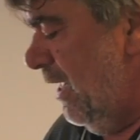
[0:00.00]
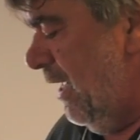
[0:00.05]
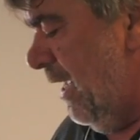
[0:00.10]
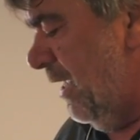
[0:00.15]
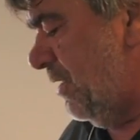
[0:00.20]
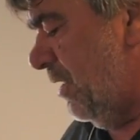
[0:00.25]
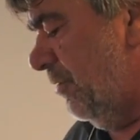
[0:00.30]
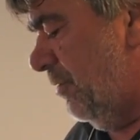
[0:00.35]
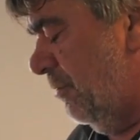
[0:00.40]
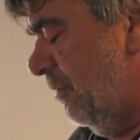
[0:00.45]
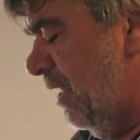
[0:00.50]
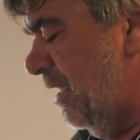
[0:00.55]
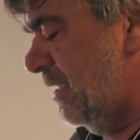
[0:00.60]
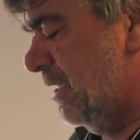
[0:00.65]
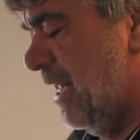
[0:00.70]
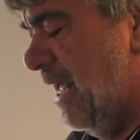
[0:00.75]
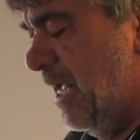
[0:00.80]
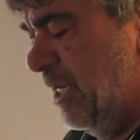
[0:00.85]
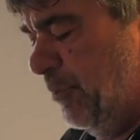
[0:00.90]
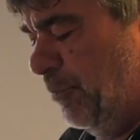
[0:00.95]
It's a
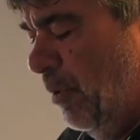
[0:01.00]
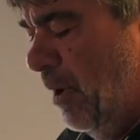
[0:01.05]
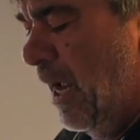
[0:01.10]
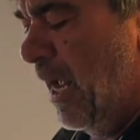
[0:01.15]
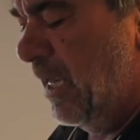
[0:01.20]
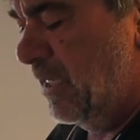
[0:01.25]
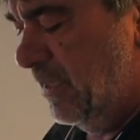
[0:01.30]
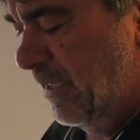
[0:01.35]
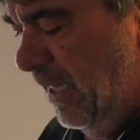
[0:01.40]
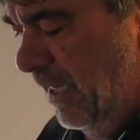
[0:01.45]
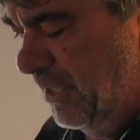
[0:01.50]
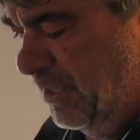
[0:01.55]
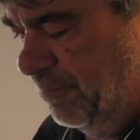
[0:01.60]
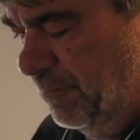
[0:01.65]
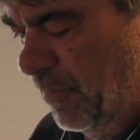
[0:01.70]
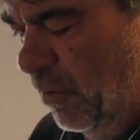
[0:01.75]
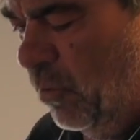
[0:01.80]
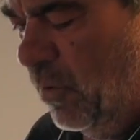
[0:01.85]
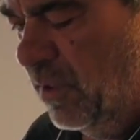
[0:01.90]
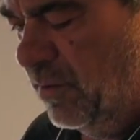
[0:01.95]
3-stage process,
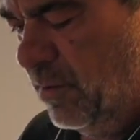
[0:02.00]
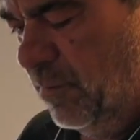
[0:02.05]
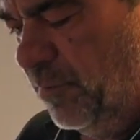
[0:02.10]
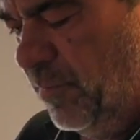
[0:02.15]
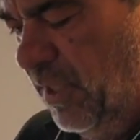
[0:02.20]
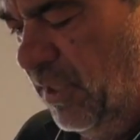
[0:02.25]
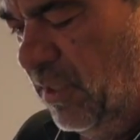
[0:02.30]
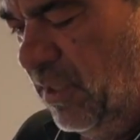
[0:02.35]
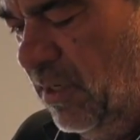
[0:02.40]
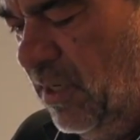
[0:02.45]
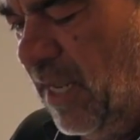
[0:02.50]
but in the